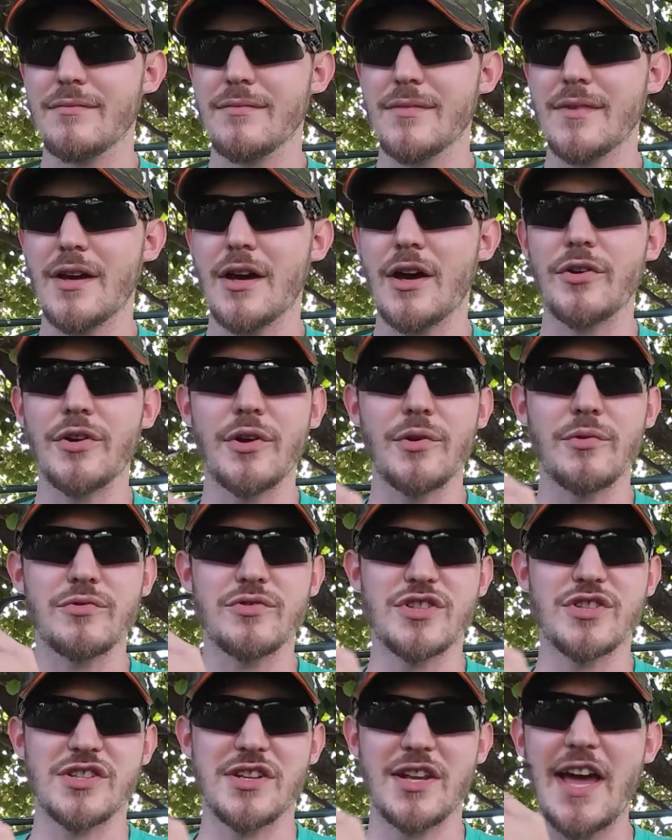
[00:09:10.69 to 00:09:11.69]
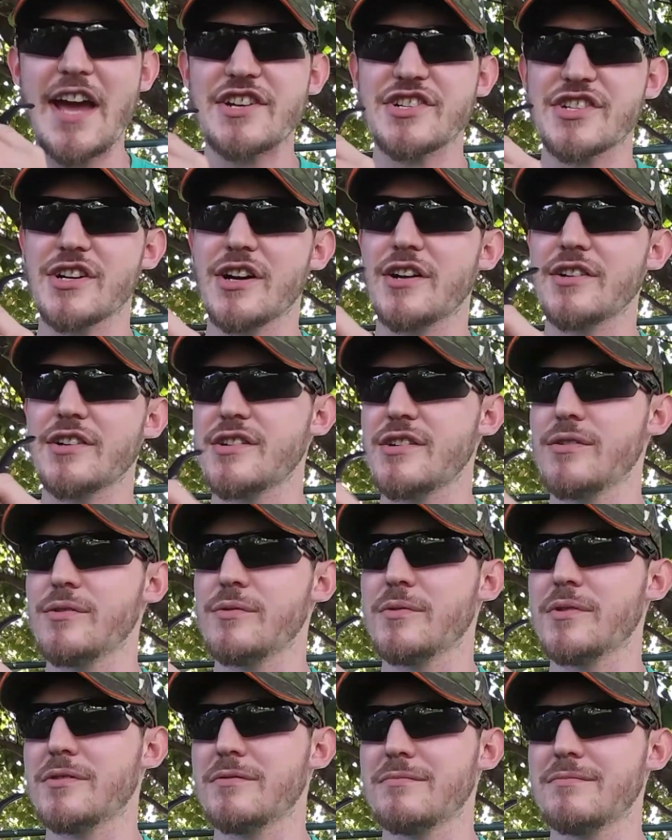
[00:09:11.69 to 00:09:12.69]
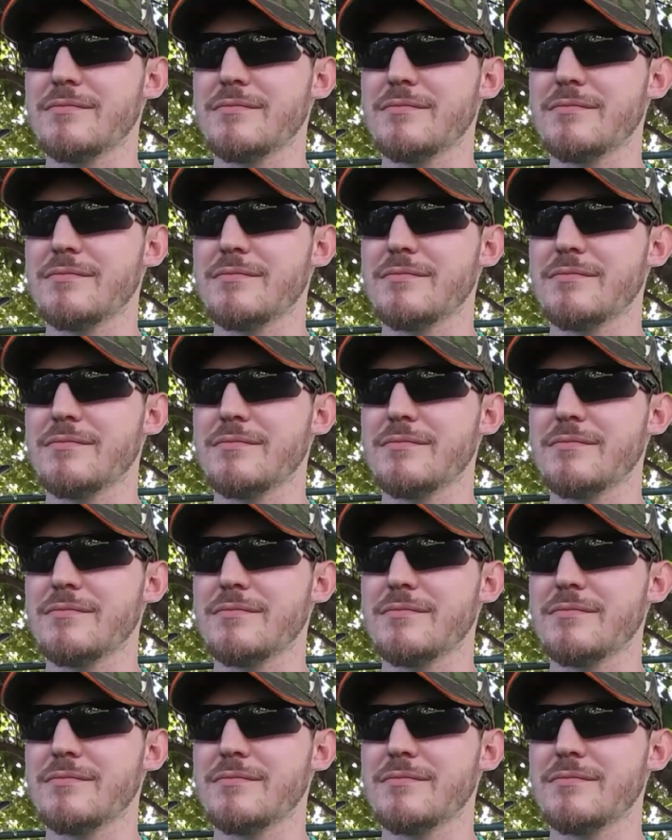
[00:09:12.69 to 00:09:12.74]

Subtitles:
don't know, just latched onto, and